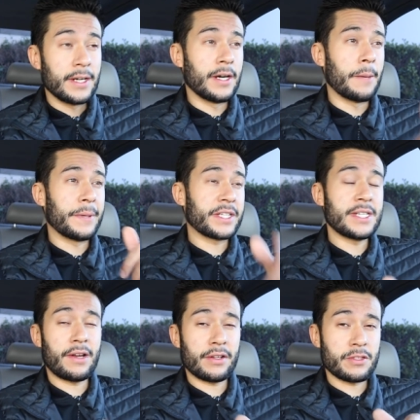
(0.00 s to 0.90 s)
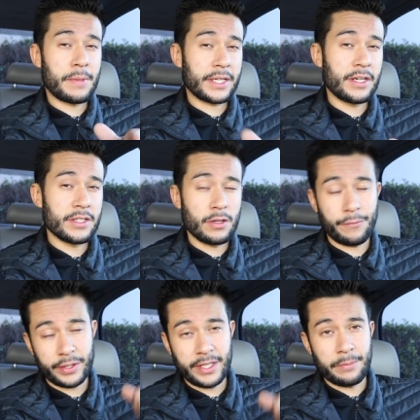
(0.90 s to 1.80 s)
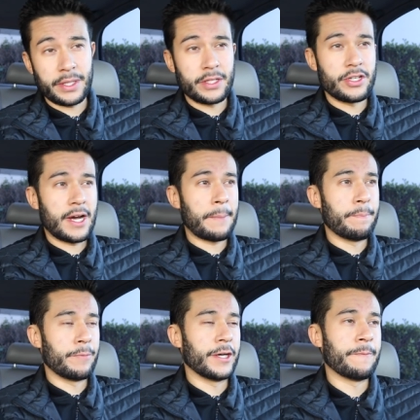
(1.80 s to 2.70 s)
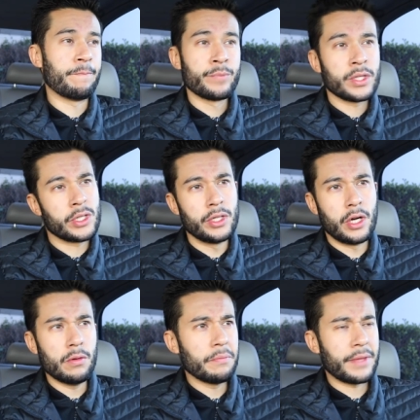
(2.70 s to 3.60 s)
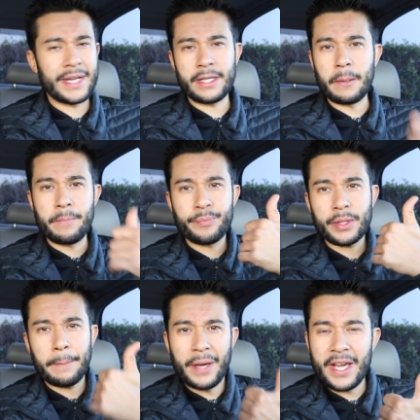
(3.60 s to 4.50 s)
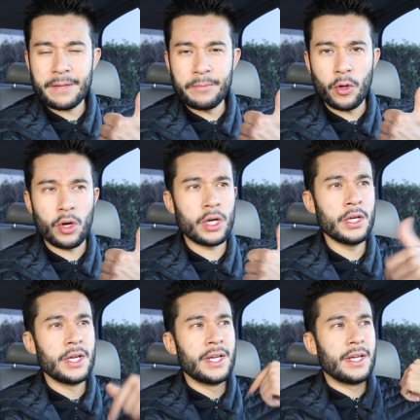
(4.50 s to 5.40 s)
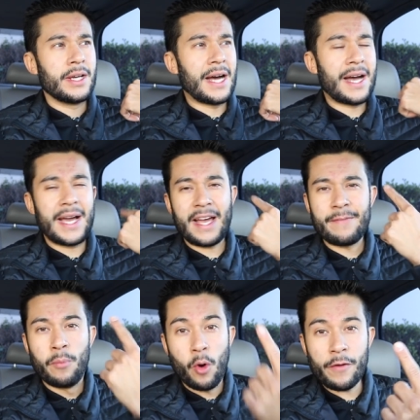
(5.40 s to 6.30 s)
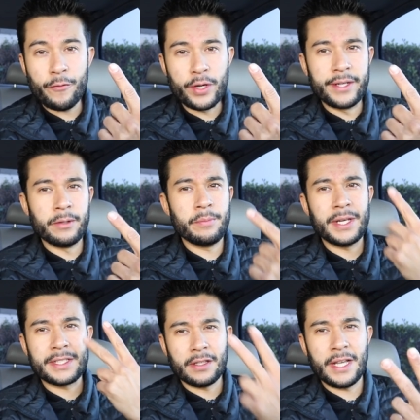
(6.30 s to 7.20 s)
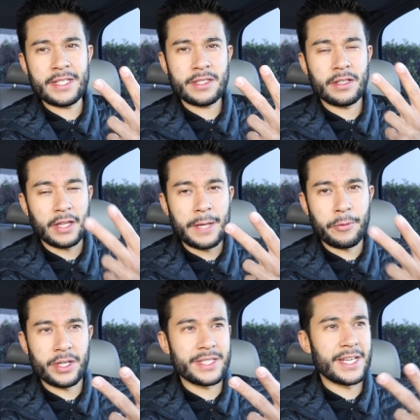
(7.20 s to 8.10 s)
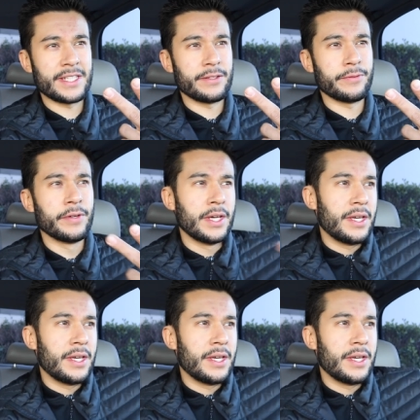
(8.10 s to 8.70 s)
Uh, big shout out to my cousin for getting me the job. But, you know, I get paid more. I have more freedom. It's less labor intensive.